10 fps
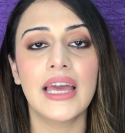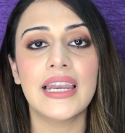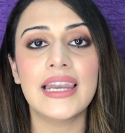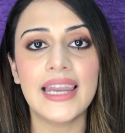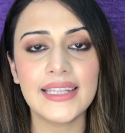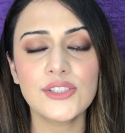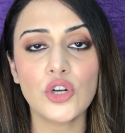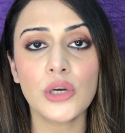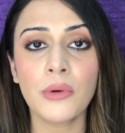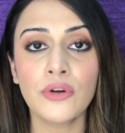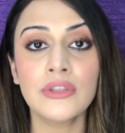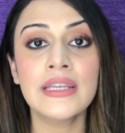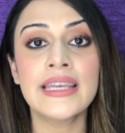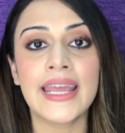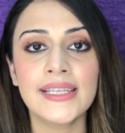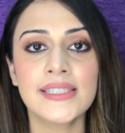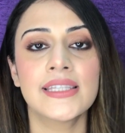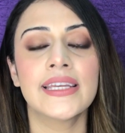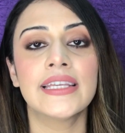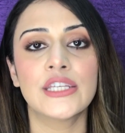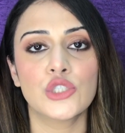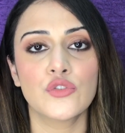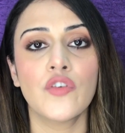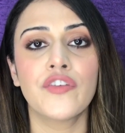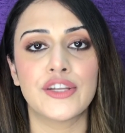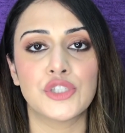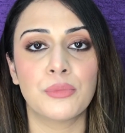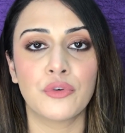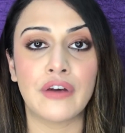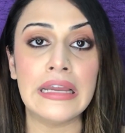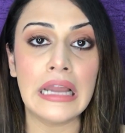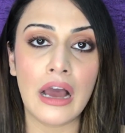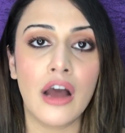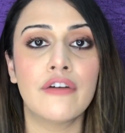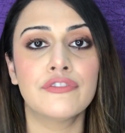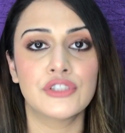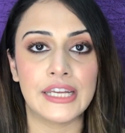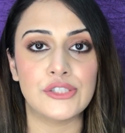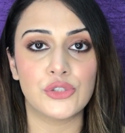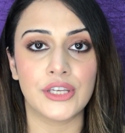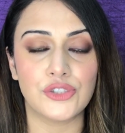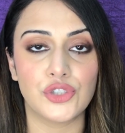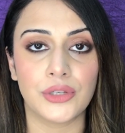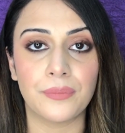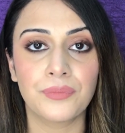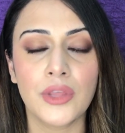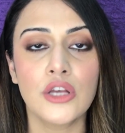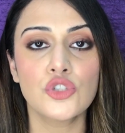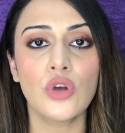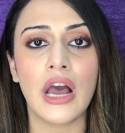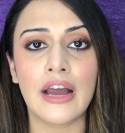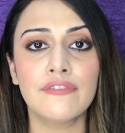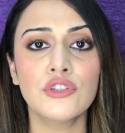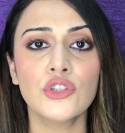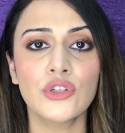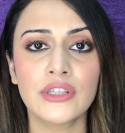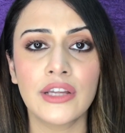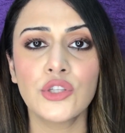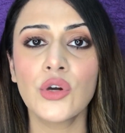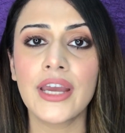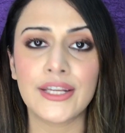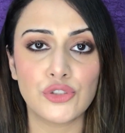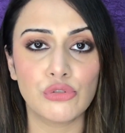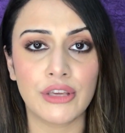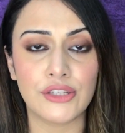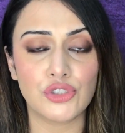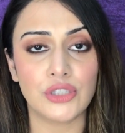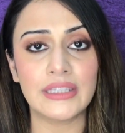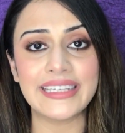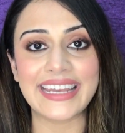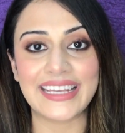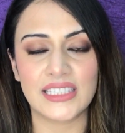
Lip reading: Let's talk about the next thing in case of a fresher profile after education. So after you're done your education, the next